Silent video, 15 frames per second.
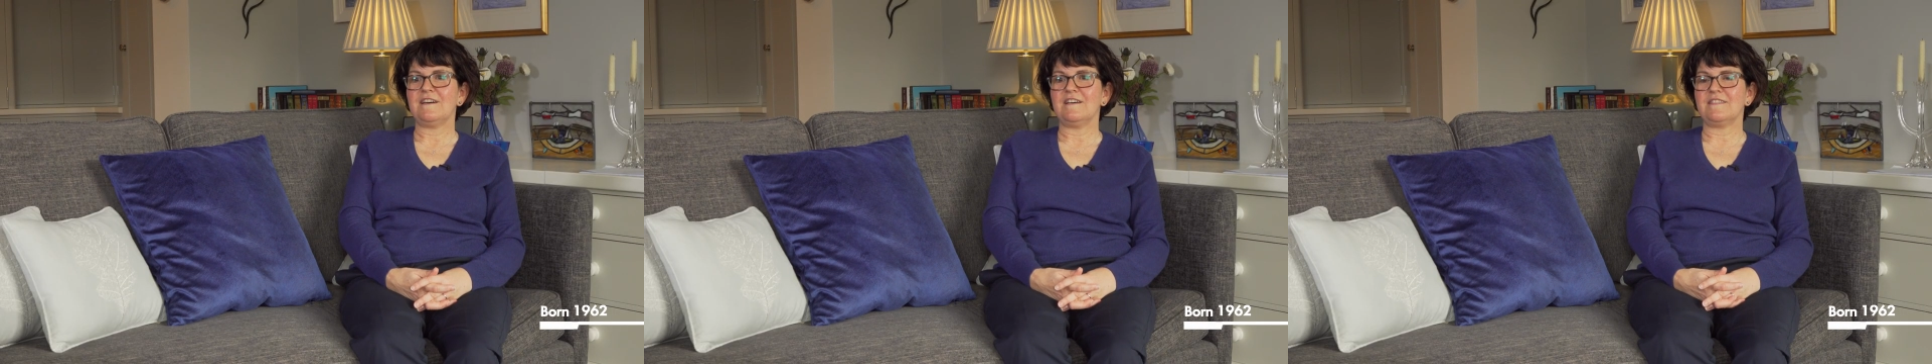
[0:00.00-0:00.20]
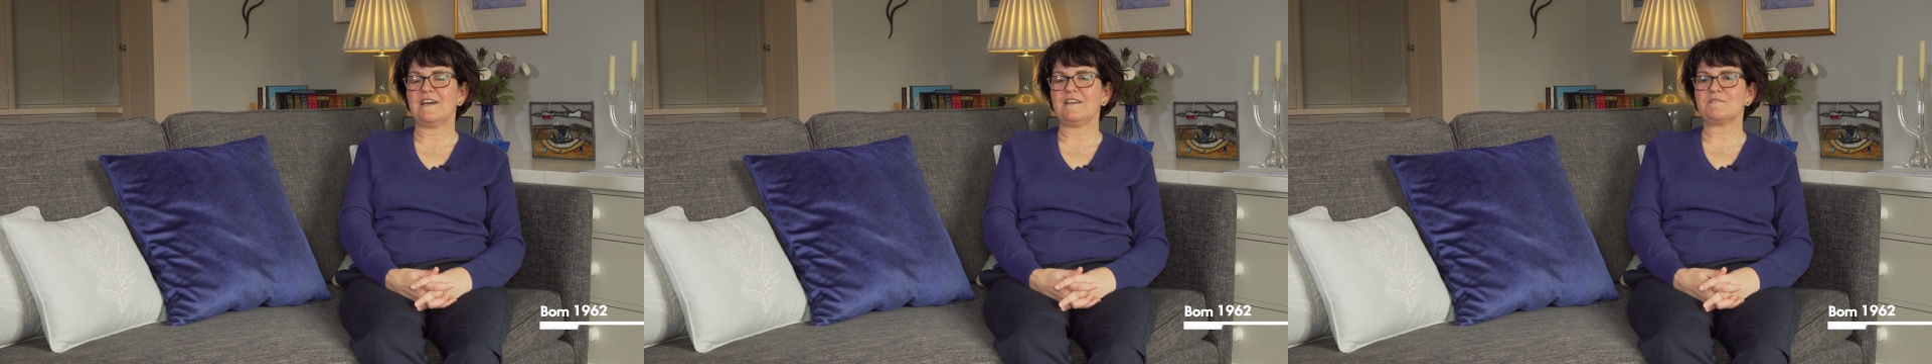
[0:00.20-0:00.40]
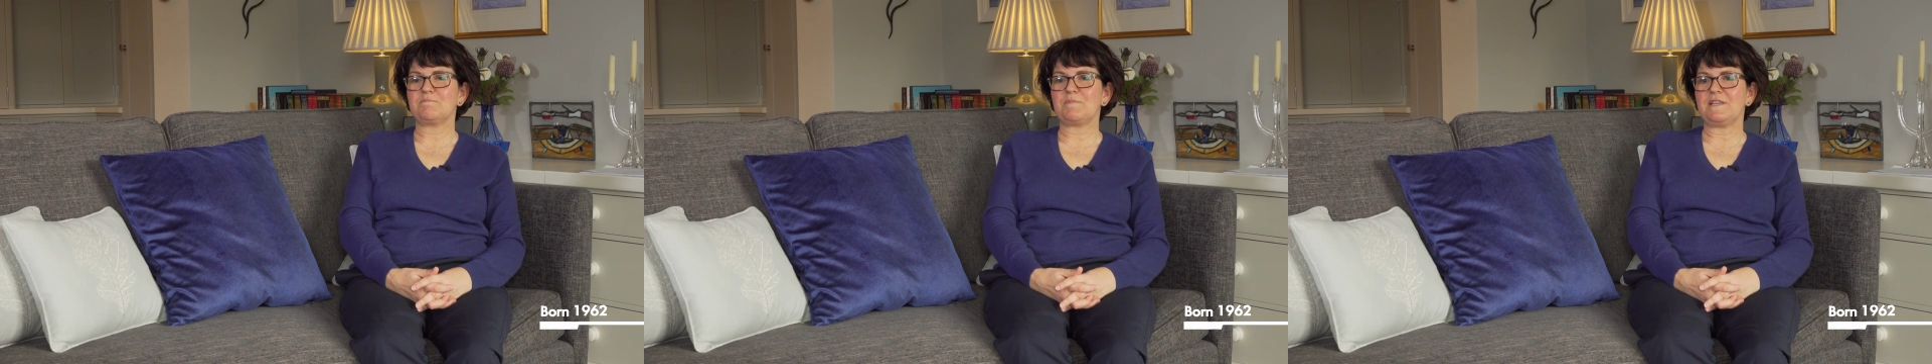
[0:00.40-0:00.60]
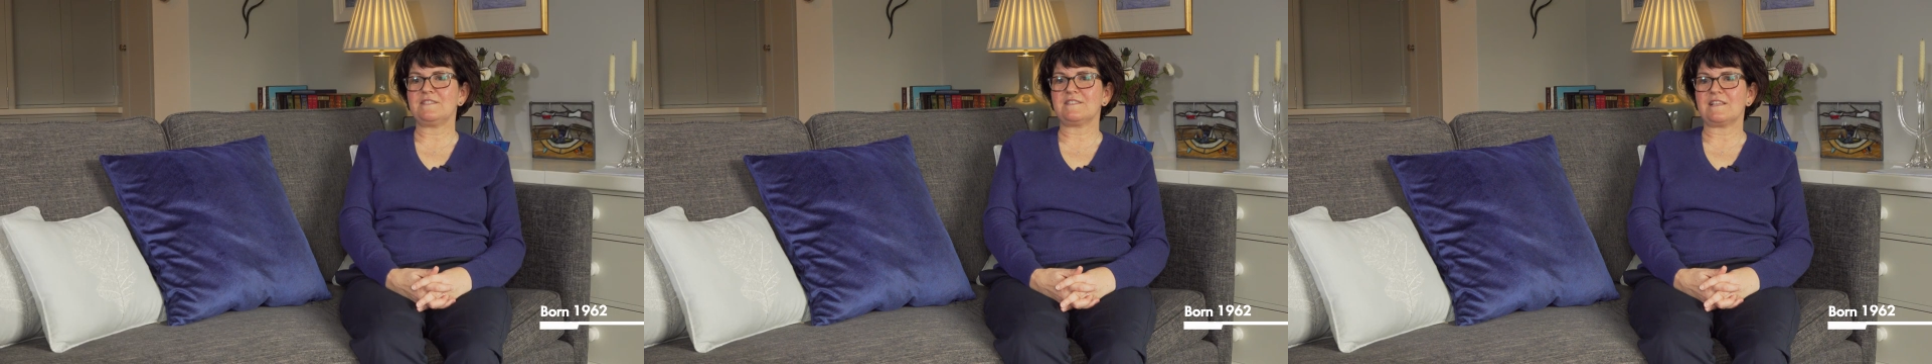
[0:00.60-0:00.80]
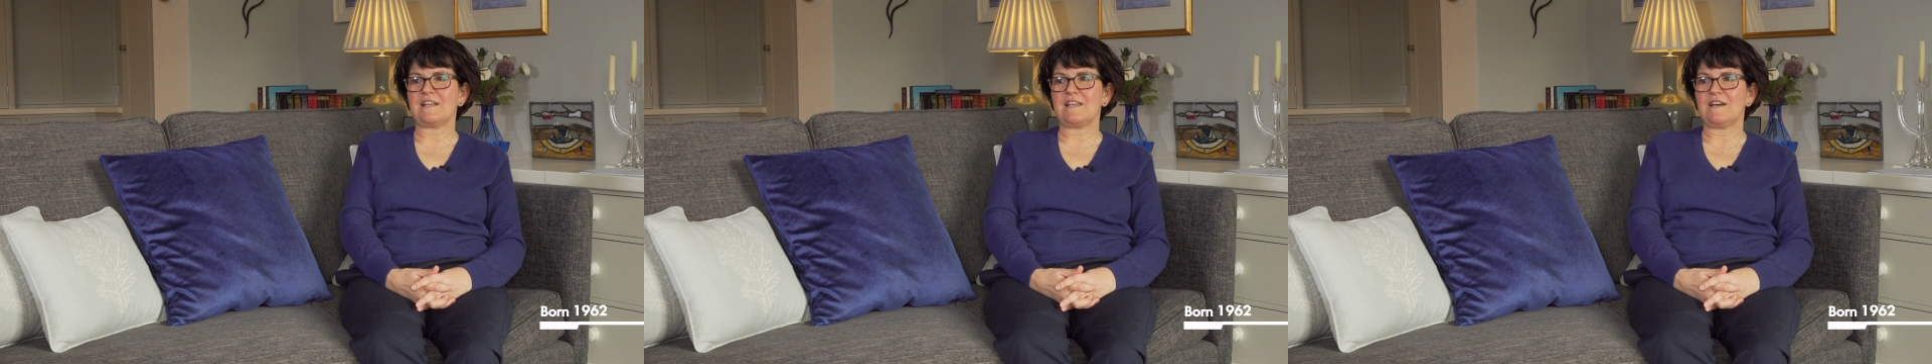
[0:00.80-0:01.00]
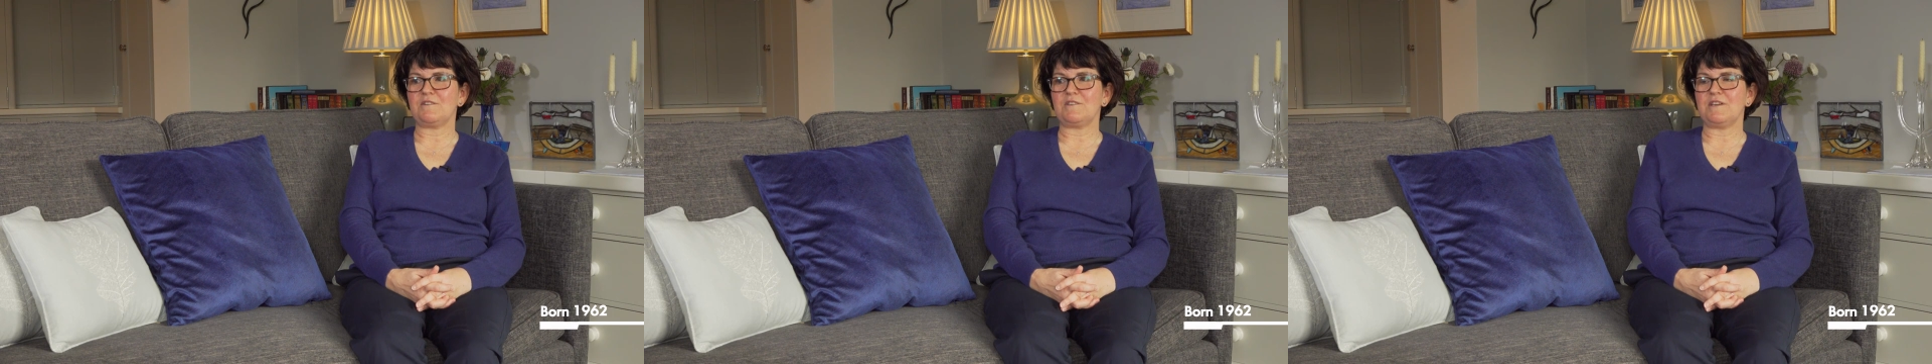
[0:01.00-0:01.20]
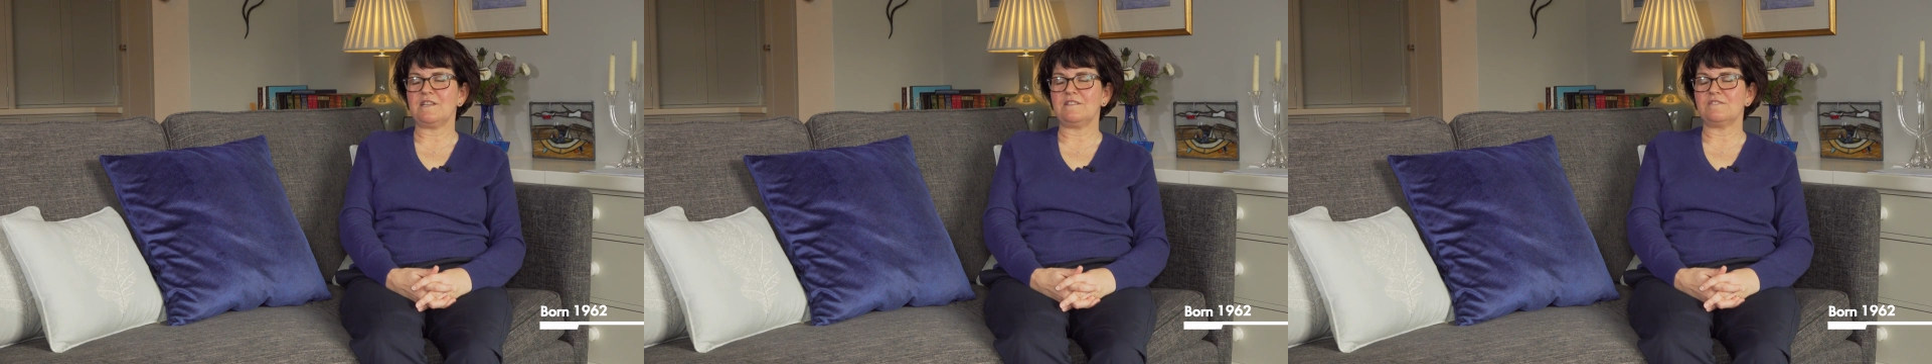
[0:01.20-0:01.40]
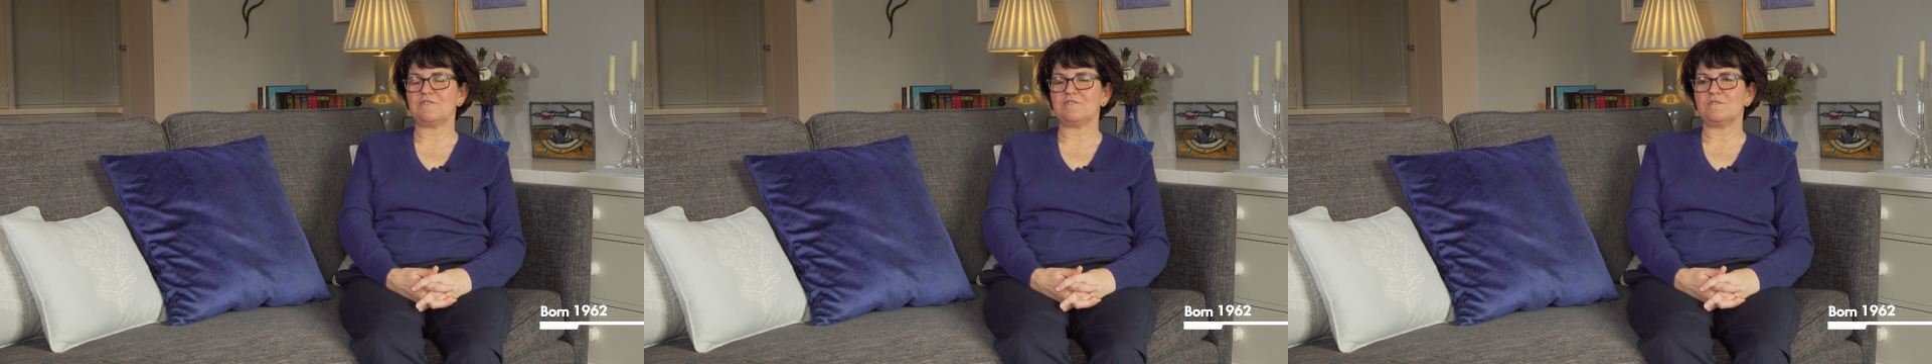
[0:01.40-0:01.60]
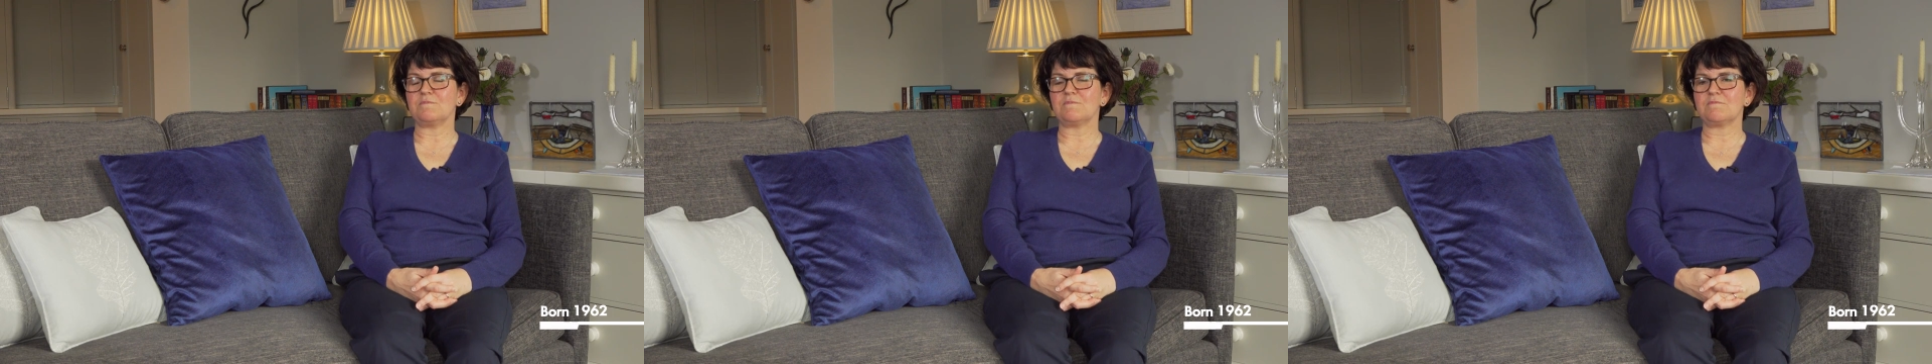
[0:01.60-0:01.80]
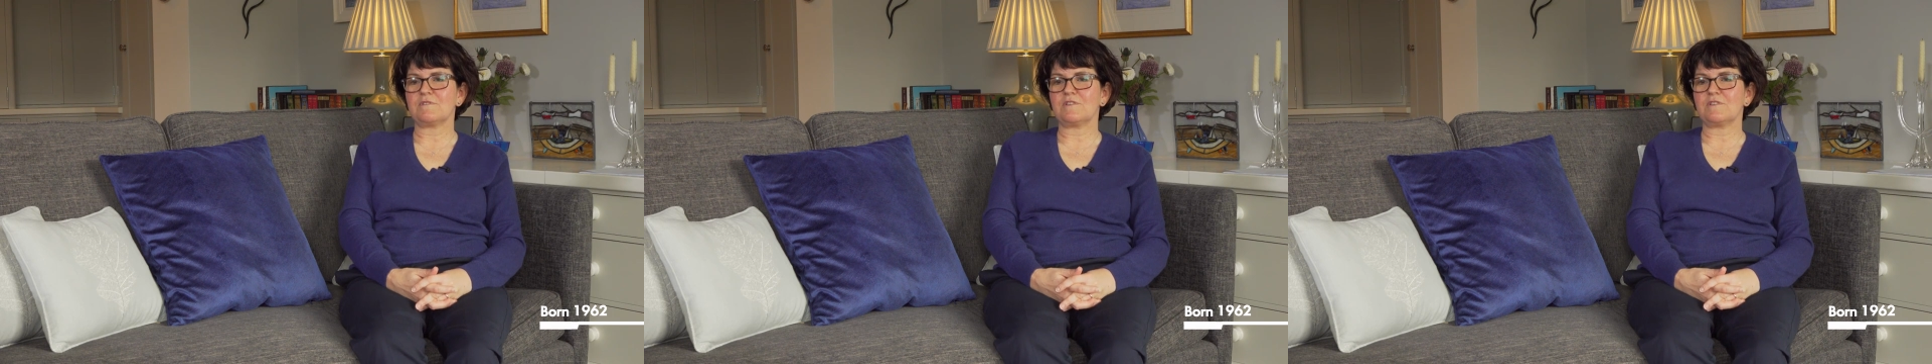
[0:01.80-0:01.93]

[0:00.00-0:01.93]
and that's basically how you ended up